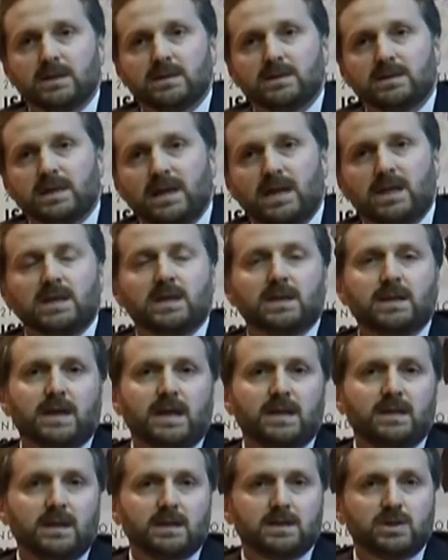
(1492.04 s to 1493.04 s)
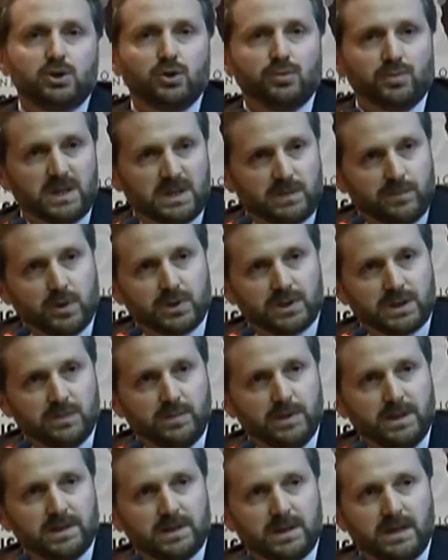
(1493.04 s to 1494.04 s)
take and assume
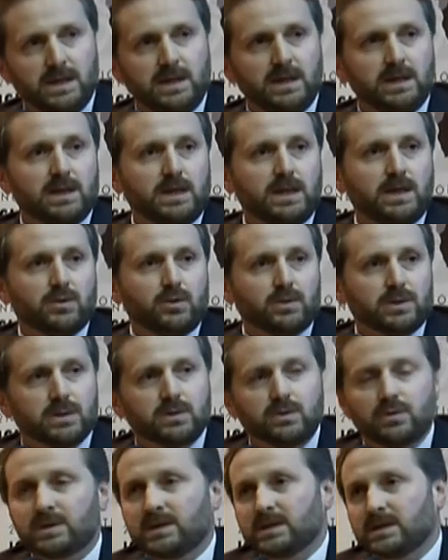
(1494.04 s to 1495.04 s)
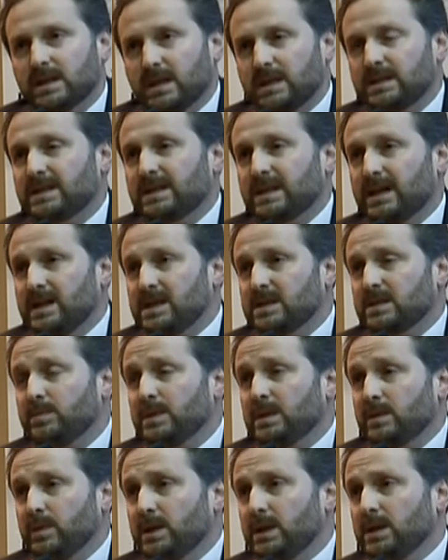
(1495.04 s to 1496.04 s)
responsibility in order to strengthen the ties
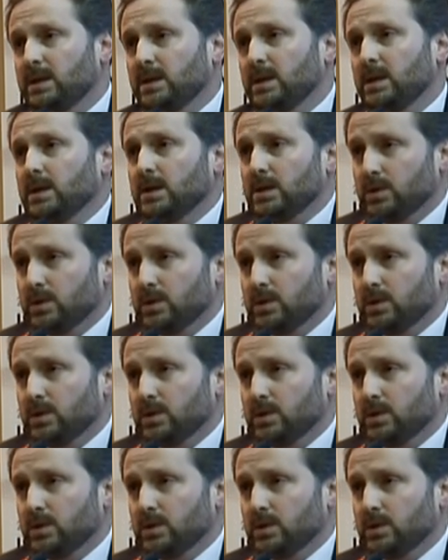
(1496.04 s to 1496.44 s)
between